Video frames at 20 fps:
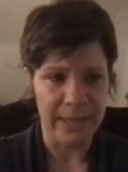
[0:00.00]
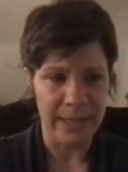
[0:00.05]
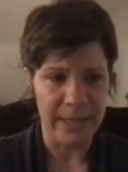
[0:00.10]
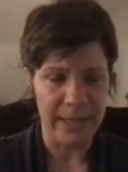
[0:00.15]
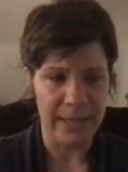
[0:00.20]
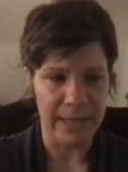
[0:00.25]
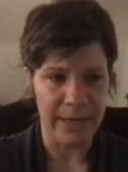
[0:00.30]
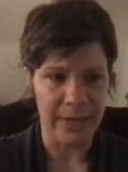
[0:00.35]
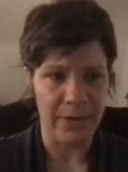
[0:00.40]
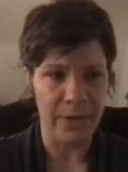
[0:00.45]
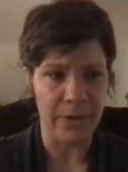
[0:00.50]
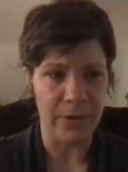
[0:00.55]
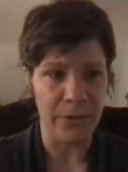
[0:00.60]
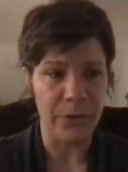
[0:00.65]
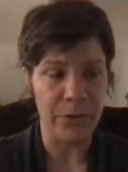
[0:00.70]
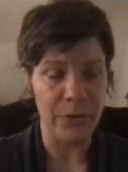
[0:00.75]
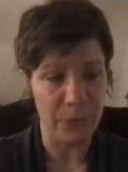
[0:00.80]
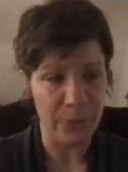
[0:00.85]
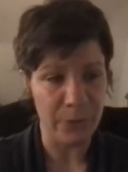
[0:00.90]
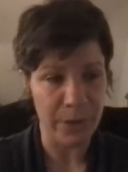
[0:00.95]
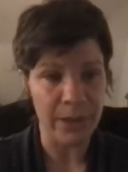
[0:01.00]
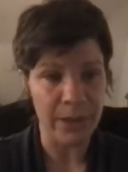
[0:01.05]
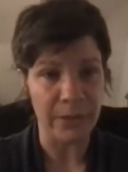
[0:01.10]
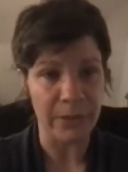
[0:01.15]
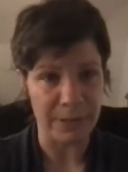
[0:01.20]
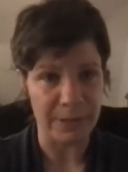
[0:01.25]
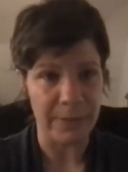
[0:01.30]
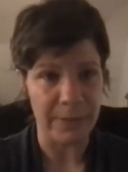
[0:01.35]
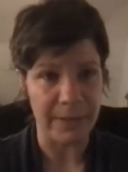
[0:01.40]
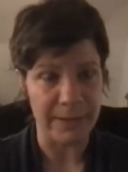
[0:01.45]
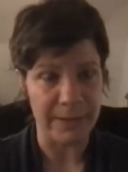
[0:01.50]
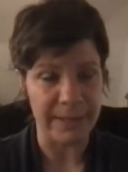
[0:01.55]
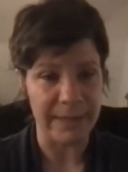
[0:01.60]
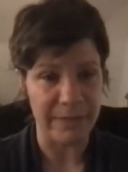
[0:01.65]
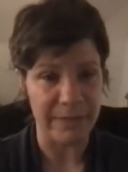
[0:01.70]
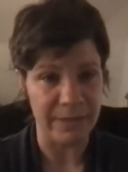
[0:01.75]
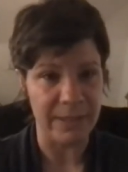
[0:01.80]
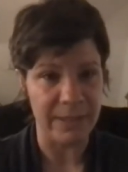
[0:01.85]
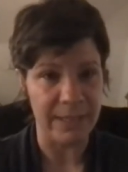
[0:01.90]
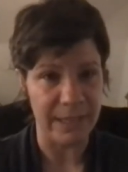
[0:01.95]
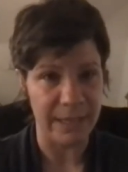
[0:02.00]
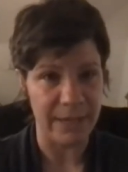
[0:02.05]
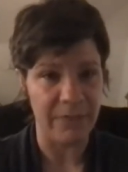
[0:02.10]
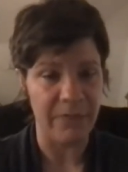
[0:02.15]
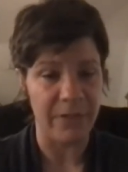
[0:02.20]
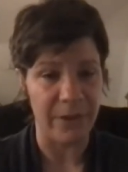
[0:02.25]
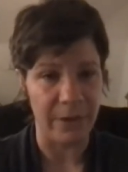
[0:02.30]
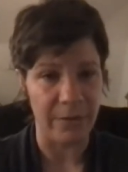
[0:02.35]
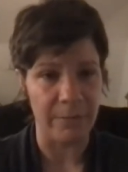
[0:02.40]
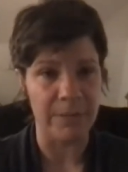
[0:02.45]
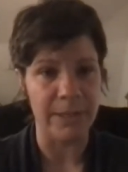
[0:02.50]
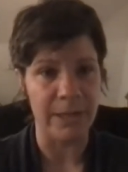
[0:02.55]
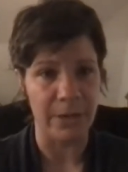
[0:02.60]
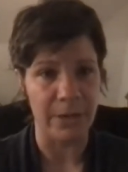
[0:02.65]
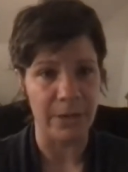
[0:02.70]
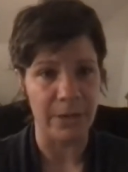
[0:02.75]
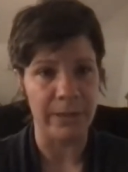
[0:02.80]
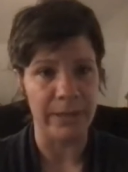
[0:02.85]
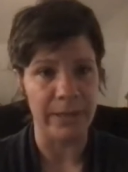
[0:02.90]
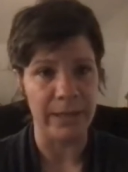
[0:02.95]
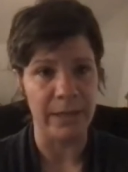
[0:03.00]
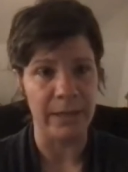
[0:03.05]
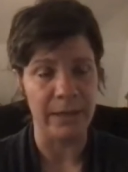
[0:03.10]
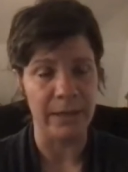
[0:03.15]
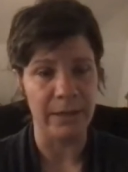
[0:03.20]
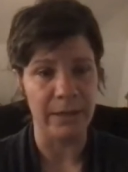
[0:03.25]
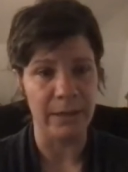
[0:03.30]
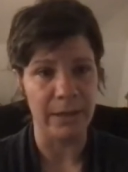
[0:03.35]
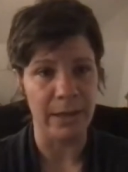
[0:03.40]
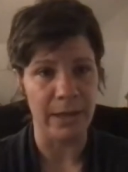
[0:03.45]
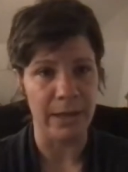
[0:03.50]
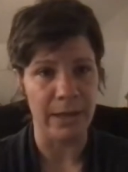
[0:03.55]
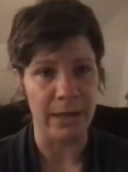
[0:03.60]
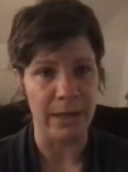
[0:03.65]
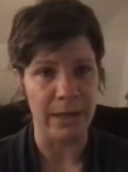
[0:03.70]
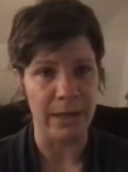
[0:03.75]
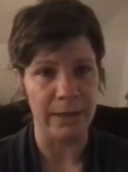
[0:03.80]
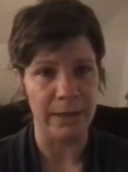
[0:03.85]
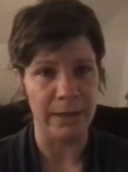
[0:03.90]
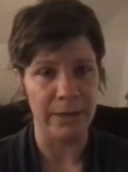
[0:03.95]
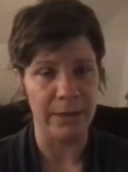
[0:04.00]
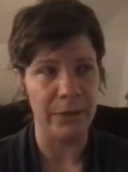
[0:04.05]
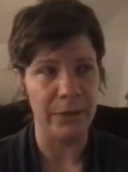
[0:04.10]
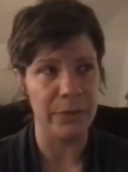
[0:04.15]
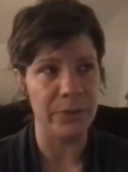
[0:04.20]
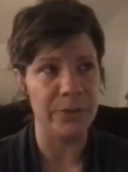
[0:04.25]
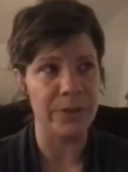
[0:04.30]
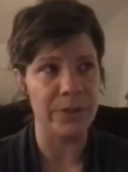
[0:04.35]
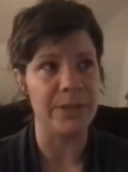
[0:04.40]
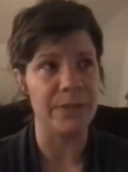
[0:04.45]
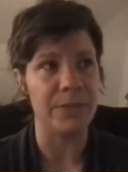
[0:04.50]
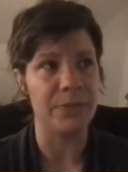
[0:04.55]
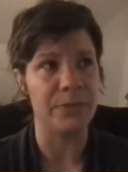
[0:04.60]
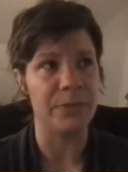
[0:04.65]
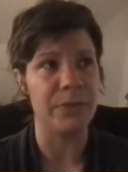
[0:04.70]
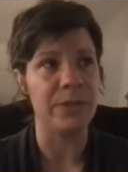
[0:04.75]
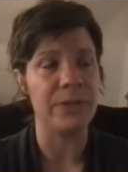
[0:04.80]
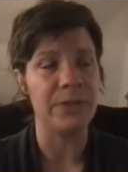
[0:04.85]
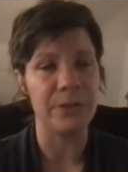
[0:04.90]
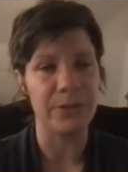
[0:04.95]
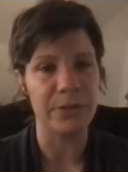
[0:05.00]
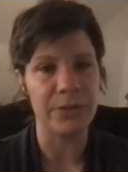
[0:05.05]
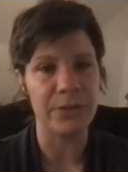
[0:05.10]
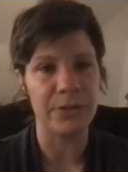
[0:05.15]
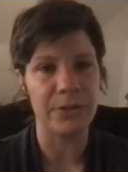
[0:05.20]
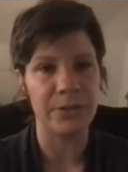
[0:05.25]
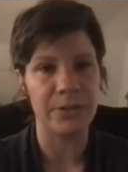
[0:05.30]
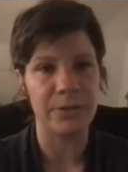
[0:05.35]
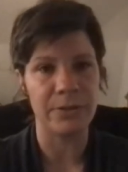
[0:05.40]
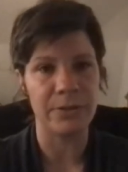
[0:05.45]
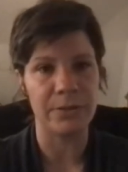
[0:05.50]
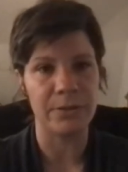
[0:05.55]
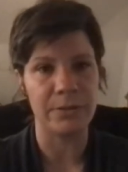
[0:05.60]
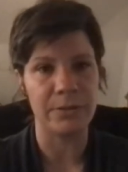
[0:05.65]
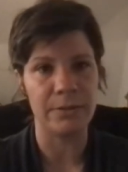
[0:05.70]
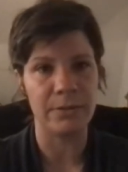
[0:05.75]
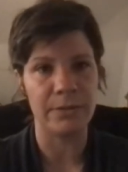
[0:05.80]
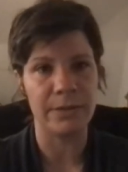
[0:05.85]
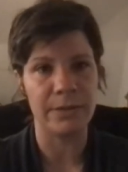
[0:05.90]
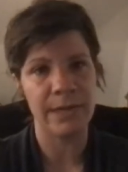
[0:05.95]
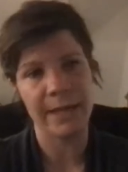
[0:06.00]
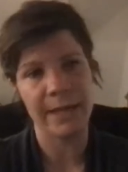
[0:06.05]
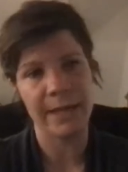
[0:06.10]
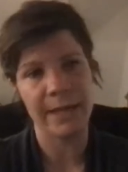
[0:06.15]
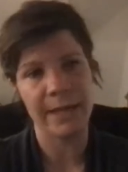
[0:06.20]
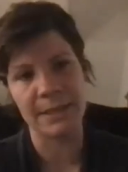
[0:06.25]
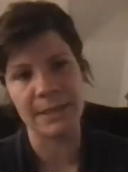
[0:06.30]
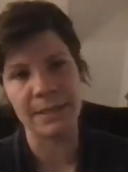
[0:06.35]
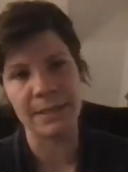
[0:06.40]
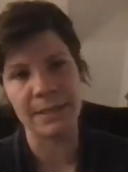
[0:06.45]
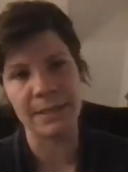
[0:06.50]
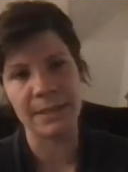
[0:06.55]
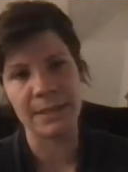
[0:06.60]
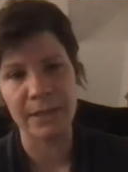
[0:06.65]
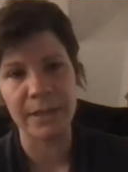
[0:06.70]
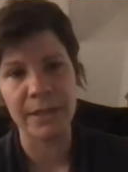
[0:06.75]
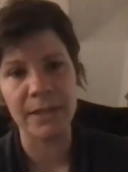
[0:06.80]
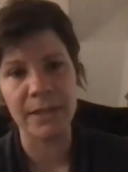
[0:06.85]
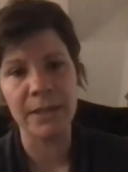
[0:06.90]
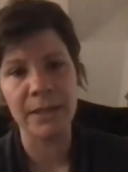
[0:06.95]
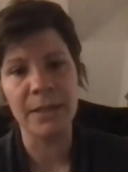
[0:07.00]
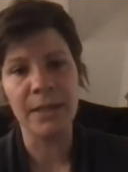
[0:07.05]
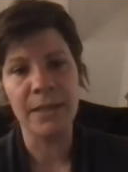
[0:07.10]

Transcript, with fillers: in New York, there's about 17 farms that are being uh, used as research sites this year.